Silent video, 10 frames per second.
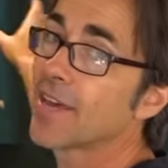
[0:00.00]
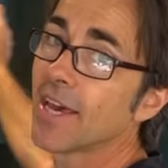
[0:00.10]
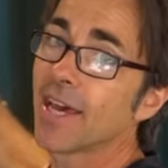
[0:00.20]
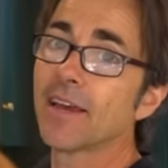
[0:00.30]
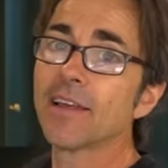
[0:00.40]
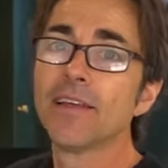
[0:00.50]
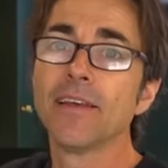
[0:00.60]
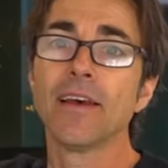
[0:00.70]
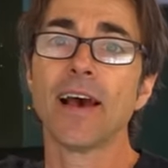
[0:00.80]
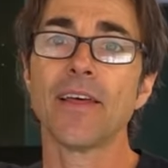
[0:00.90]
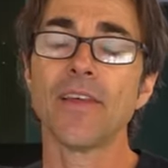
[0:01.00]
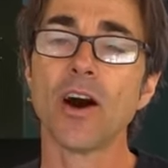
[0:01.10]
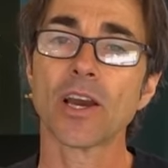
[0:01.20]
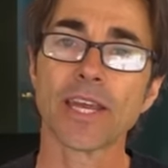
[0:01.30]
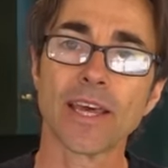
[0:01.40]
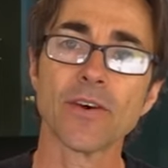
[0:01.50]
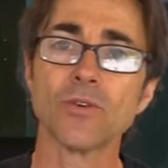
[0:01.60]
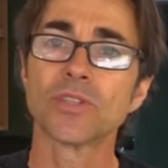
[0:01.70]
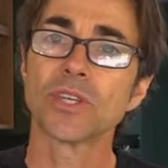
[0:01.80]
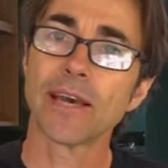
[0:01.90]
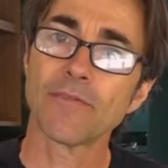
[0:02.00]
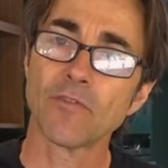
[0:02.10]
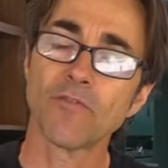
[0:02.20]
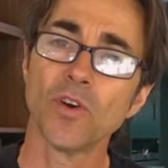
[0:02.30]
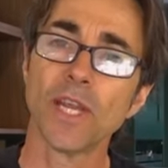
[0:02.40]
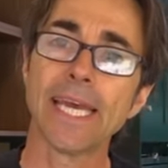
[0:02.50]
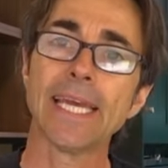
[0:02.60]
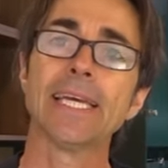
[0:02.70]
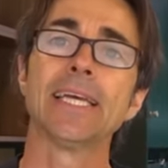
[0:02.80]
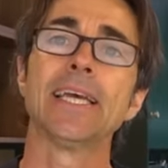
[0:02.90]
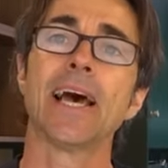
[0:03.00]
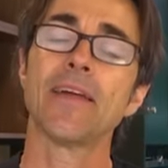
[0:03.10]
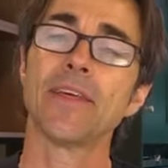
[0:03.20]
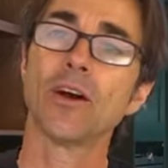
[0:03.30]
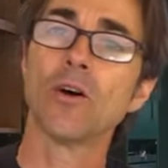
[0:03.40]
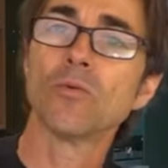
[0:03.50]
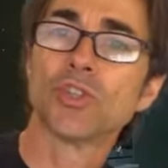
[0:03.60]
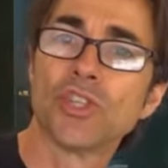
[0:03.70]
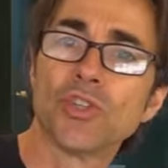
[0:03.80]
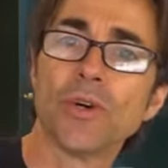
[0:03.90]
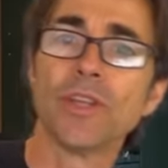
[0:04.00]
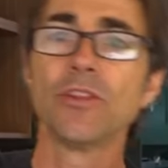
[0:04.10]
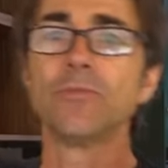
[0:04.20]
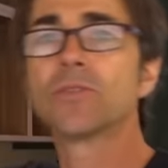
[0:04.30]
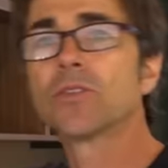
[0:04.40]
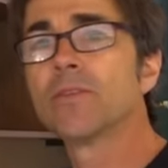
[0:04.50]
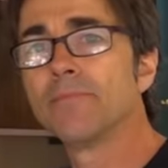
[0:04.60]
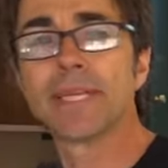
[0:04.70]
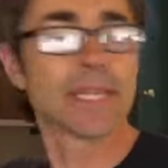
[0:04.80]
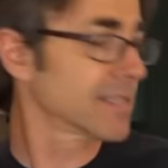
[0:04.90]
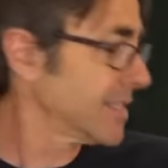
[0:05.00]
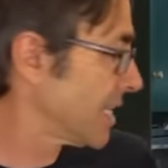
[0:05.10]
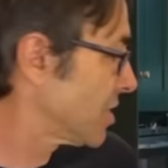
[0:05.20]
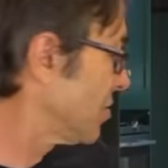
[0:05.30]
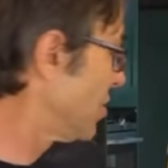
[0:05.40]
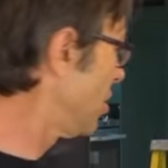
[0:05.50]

there, and I'm going to get those together fully, and then I'll join them to the middle section, the